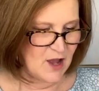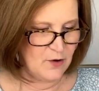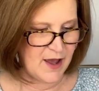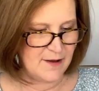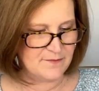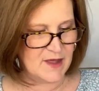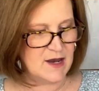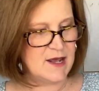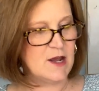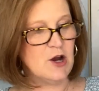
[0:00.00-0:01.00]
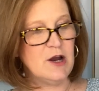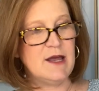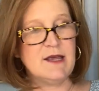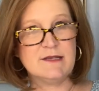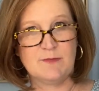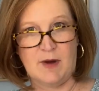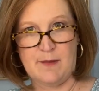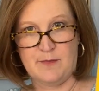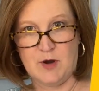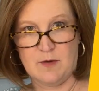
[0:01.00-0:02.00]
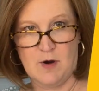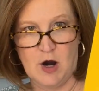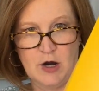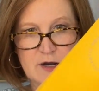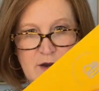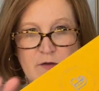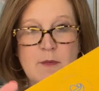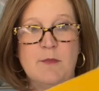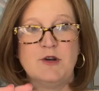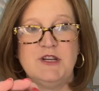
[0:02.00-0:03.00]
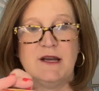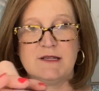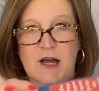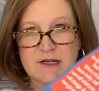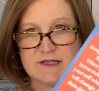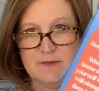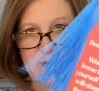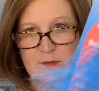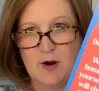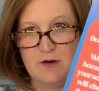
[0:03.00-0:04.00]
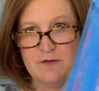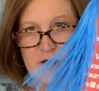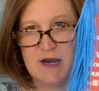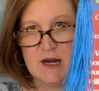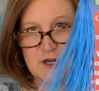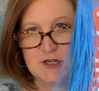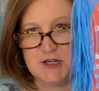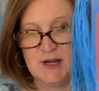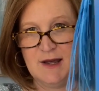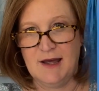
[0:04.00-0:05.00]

Okay, and here is my bookmark. Now remember, she does a custom bookmark for each